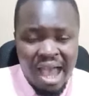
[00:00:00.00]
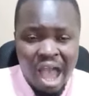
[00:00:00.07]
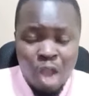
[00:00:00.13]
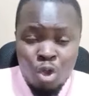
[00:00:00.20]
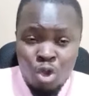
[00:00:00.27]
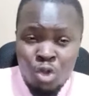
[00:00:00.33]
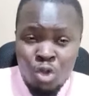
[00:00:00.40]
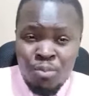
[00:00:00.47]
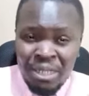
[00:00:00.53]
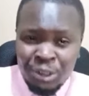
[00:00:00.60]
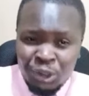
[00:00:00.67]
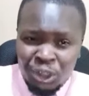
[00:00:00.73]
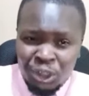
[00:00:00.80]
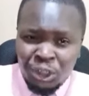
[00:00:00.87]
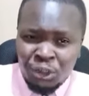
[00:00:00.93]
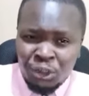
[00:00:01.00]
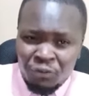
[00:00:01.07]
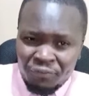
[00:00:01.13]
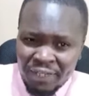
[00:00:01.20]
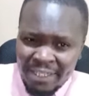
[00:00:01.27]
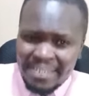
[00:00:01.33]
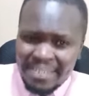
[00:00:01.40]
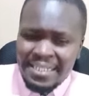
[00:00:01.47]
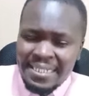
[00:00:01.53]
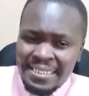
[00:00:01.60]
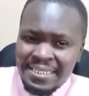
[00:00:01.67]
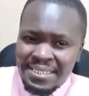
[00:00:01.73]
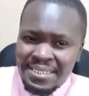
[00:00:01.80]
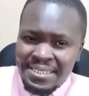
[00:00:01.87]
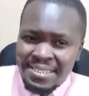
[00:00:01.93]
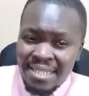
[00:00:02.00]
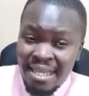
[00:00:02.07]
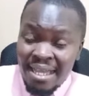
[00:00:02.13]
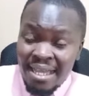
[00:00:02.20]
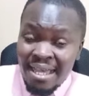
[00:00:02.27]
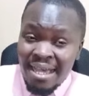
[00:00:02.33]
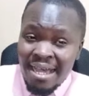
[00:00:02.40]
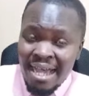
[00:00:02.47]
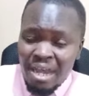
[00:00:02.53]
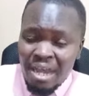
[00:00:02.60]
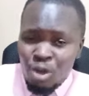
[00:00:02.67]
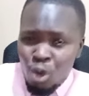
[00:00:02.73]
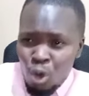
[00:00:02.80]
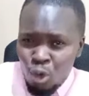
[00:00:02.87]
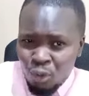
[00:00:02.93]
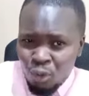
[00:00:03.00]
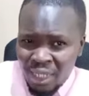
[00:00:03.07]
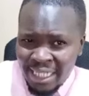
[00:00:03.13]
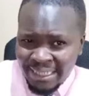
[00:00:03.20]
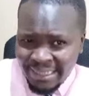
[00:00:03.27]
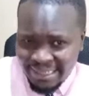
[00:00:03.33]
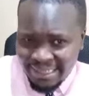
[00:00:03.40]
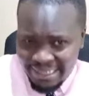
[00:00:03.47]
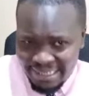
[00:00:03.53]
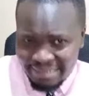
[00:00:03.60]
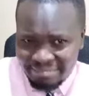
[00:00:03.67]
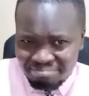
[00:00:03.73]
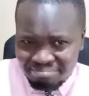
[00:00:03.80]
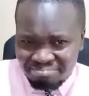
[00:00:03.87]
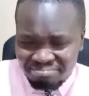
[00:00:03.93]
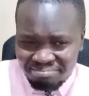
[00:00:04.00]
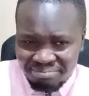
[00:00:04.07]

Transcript: a good majority of Kenyans had already seen